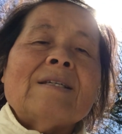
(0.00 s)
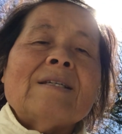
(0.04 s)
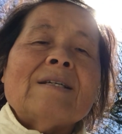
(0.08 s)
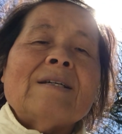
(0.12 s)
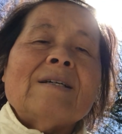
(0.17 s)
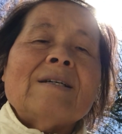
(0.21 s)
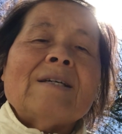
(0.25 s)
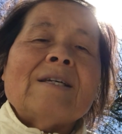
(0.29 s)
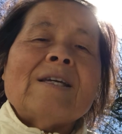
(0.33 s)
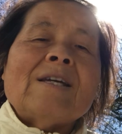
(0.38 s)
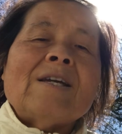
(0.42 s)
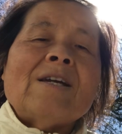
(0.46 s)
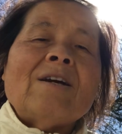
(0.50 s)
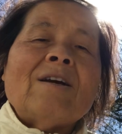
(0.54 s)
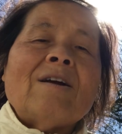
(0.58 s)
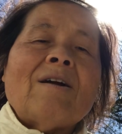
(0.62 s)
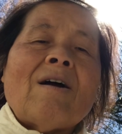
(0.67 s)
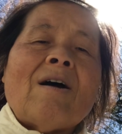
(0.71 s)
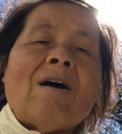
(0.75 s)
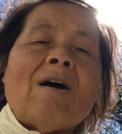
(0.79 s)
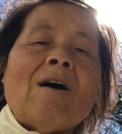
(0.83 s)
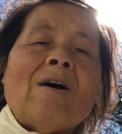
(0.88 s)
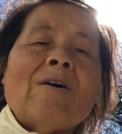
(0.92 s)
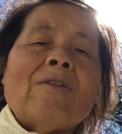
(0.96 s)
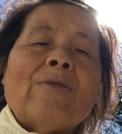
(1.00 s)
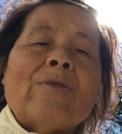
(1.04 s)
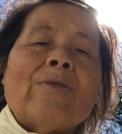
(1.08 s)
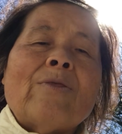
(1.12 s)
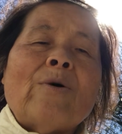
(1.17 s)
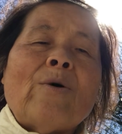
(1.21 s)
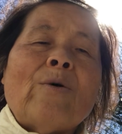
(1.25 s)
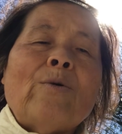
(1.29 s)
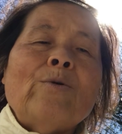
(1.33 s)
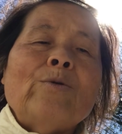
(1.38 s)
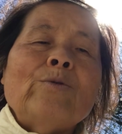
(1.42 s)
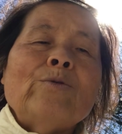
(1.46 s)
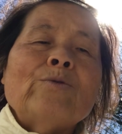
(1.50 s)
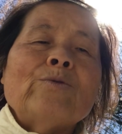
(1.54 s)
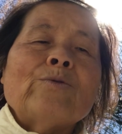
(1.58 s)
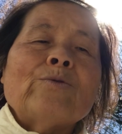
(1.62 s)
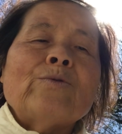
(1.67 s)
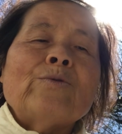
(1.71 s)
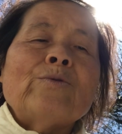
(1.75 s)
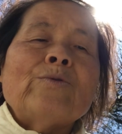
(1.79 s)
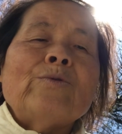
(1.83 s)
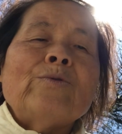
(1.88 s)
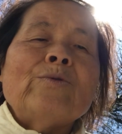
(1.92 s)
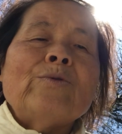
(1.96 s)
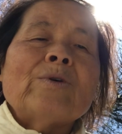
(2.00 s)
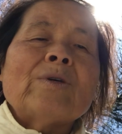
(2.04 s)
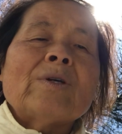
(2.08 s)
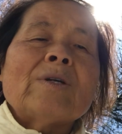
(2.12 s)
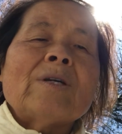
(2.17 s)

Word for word: Uh, here are those who